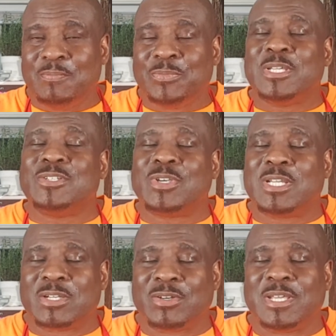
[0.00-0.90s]
Did you
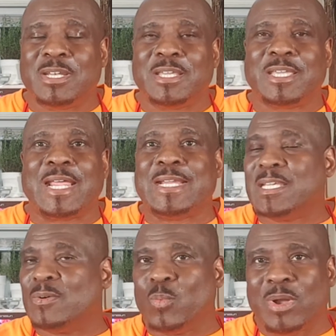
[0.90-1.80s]
click on that link and I
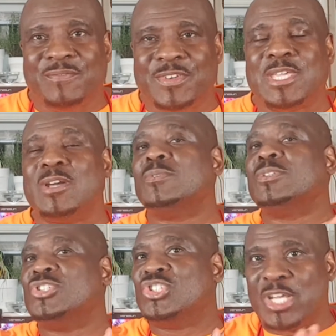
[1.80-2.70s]
did one video
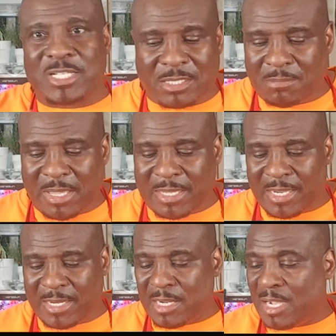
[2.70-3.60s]
just to
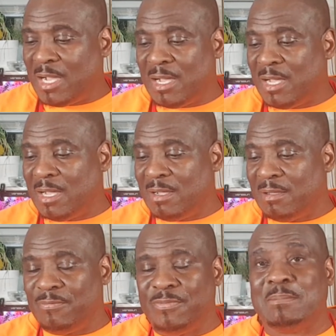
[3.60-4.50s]
making uh,
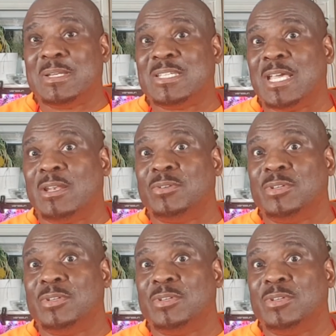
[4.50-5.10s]
vermicelli